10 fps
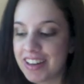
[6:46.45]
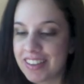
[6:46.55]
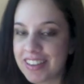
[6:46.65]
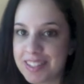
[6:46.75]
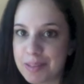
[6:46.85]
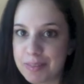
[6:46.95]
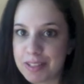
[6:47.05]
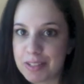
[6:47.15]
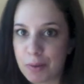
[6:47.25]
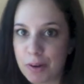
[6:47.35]
that's
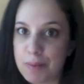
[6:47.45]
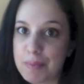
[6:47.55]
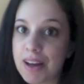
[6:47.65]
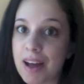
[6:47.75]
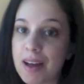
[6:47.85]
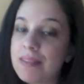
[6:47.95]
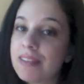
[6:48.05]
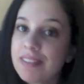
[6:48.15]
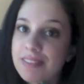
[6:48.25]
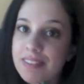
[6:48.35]
somebody's work, but I
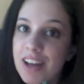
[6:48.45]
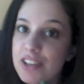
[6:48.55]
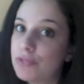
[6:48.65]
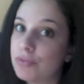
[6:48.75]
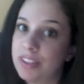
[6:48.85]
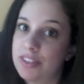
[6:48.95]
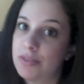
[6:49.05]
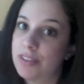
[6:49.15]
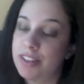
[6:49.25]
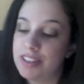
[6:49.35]
just really
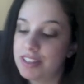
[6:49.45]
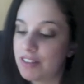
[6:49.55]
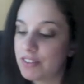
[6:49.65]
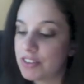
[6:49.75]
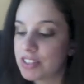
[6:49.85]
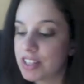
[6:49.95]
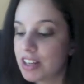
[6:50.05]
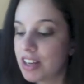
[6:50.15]
don't like these covers.